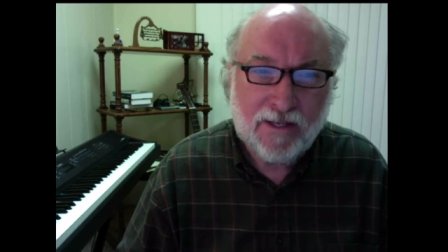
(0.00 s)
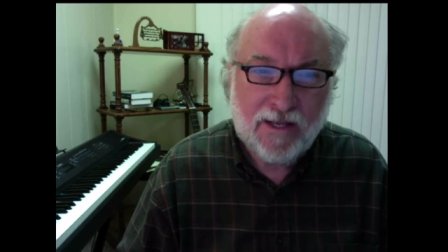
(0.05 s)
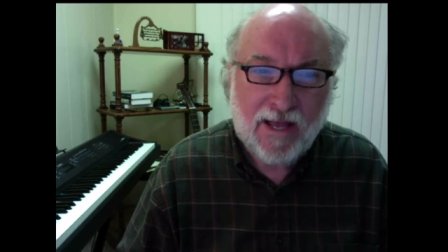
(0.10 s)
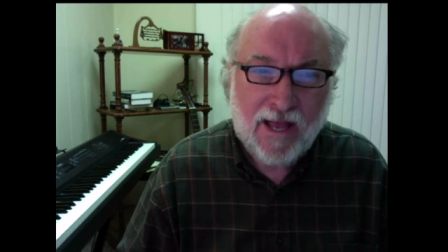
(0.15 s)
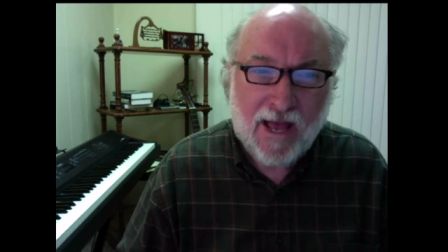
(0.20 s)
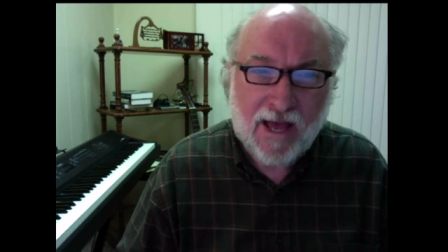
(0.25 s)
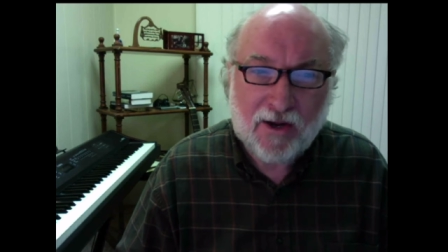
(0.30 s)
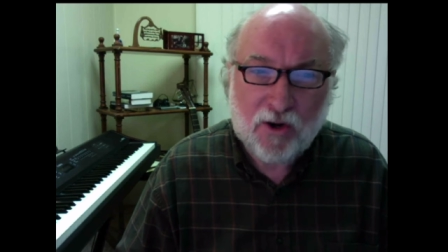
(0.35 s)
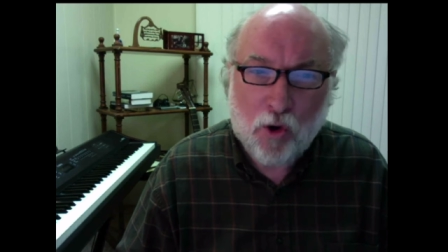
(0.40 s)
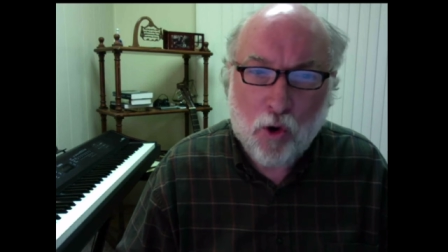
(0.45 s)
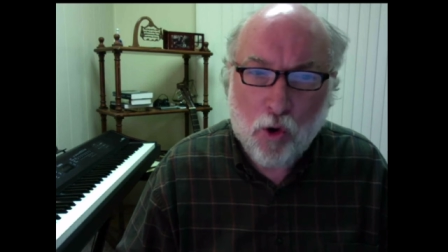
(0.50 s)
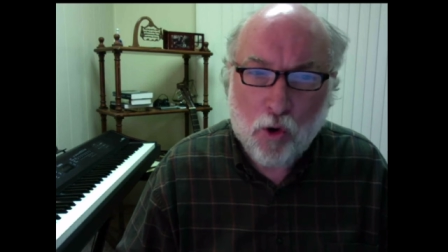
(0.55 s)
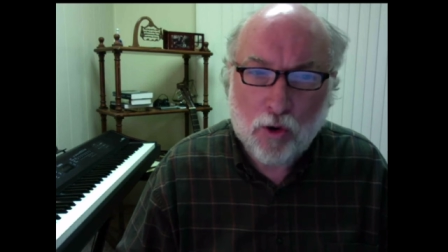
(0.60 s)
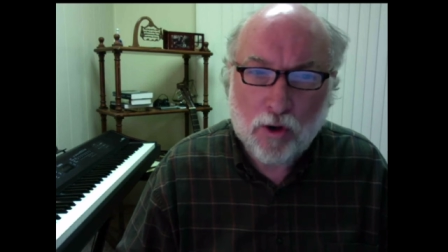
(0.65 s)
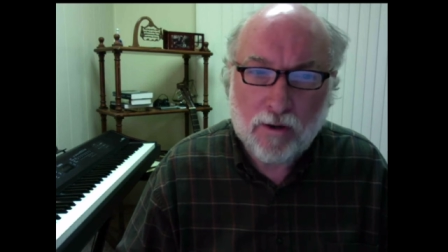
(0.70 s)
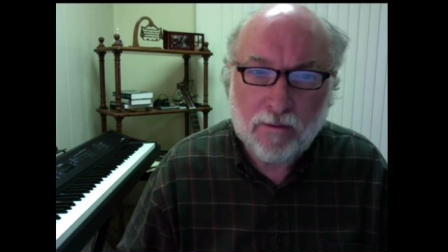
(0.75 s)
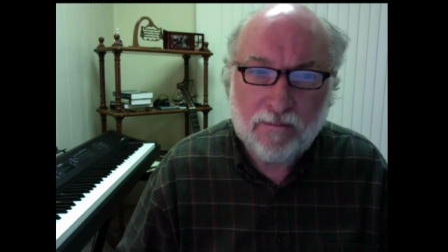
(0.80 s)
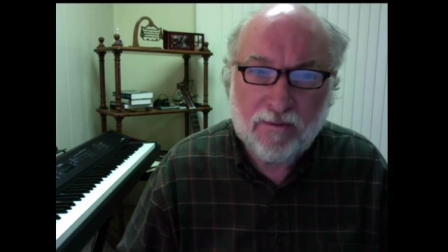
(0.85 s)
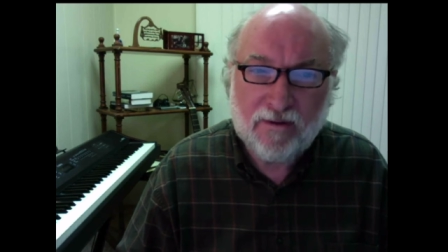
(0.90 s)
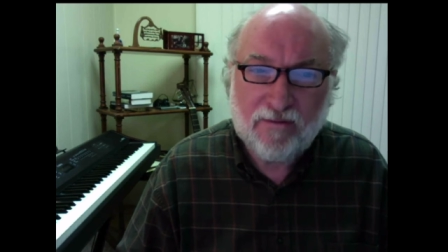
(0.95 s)
at
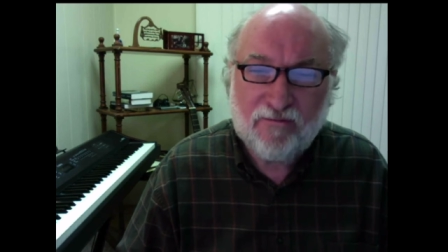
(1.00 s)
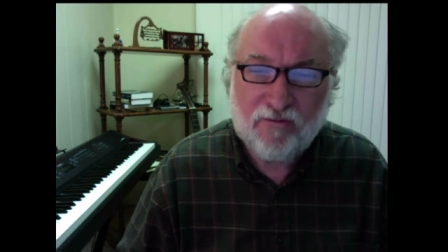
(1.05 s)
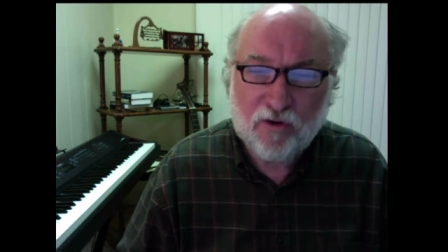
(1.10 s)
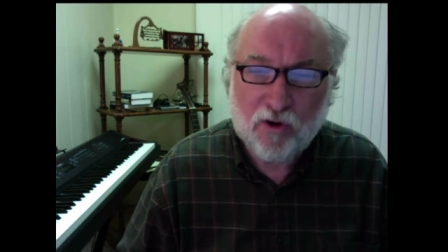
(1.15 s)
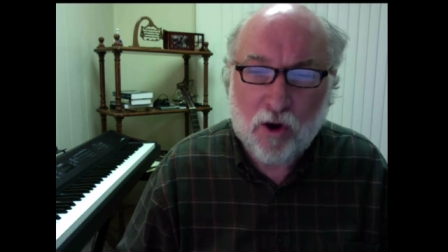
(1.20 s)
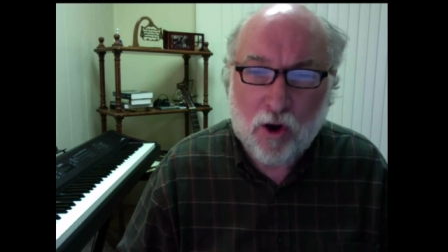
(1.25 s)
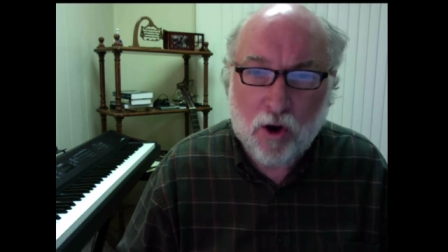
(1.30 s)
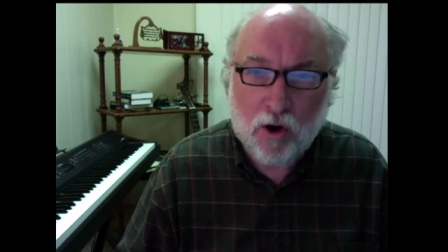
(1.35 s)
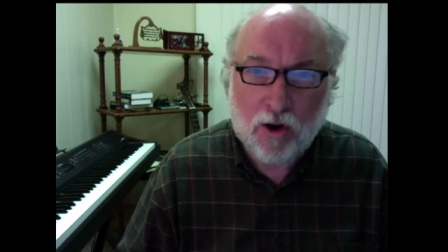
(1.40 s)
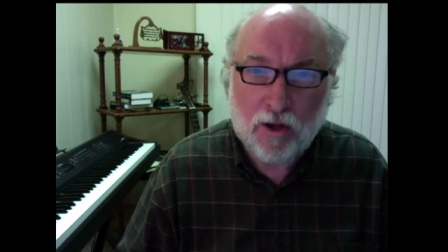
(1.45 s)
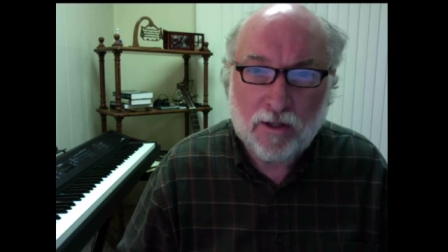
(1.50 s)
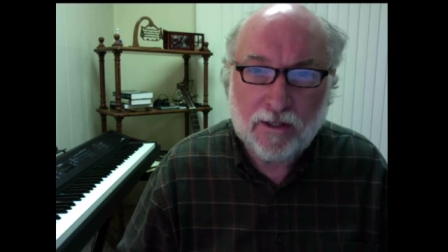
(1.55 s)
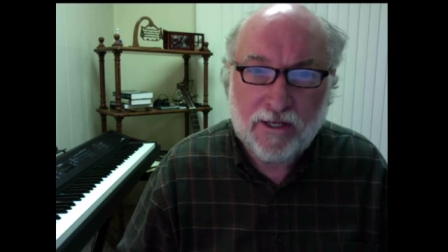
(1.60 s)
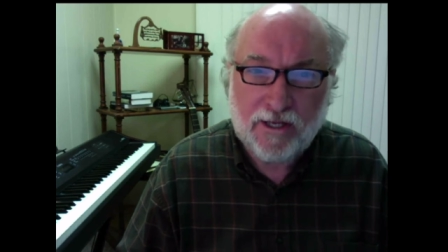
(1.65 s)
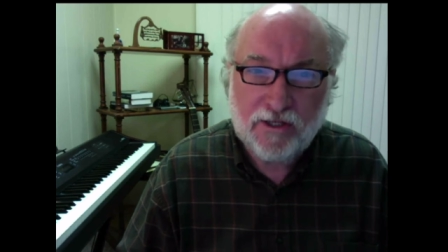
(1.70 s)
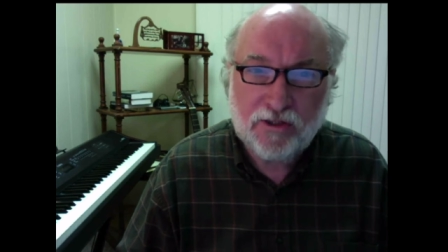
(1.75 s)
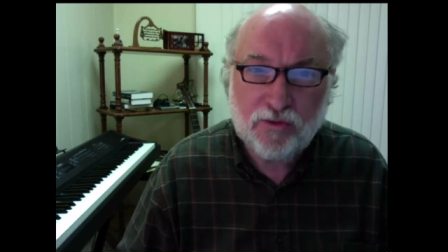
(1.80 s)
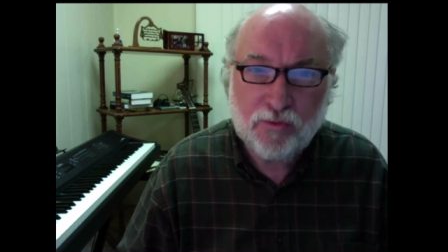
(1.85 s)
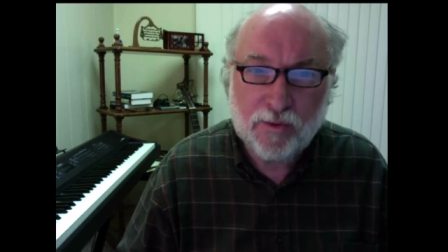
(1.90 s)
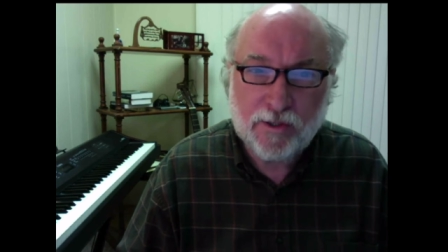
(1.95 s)
Horeb for all
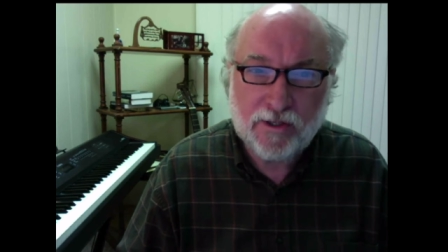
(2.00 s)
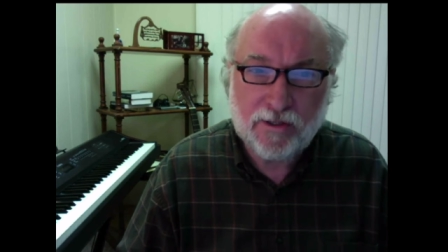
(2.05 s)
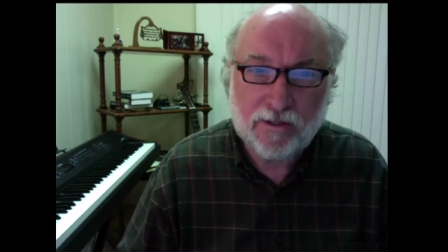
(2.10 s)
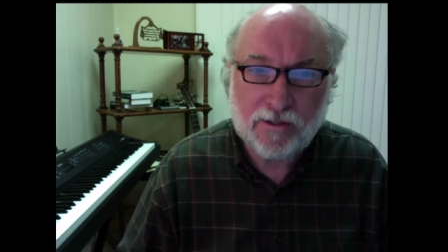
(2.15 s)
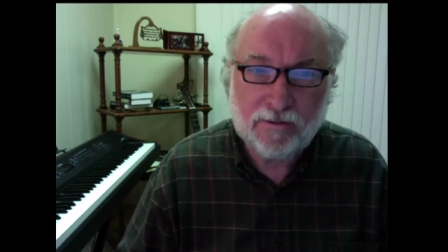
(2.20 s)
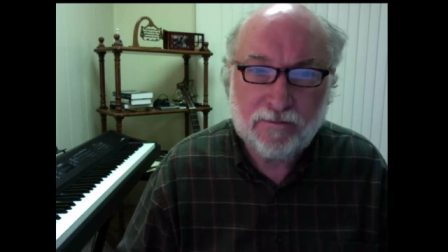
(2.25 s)
Israel.